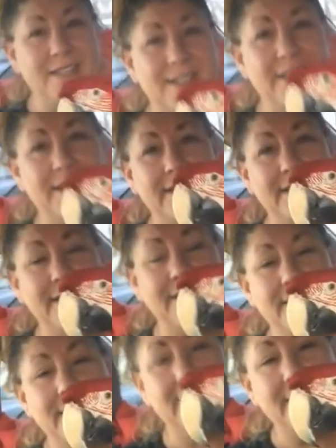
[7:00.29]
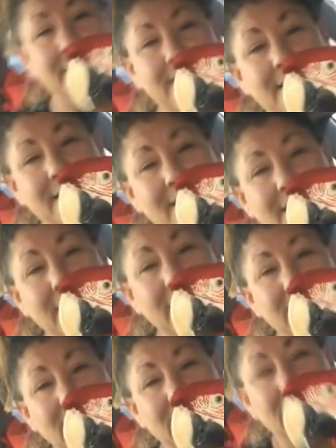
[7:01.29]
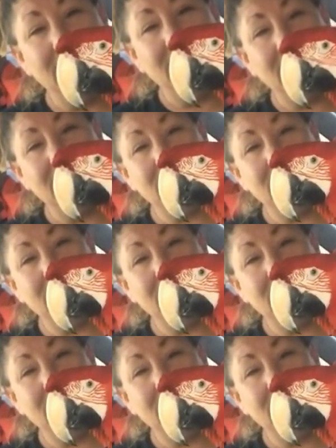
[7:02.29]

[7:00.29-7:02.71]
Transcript: is here, and we really want to get the